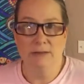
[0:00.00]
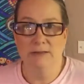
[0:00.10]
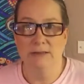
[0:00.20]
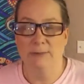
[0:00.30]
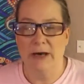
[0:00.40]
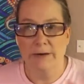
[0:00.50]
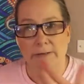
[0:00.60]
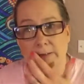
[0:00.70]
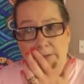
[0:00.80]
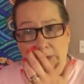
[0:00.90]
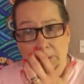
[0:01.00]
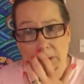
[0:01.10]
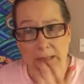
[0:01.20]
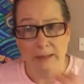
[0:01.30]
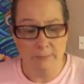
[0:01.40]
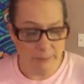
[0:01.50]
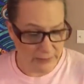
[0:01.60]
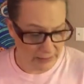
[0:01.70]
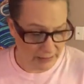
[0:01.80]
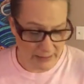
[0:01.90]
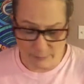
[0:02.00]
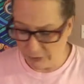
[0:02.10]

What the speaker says: use the bottled if you want, but I'm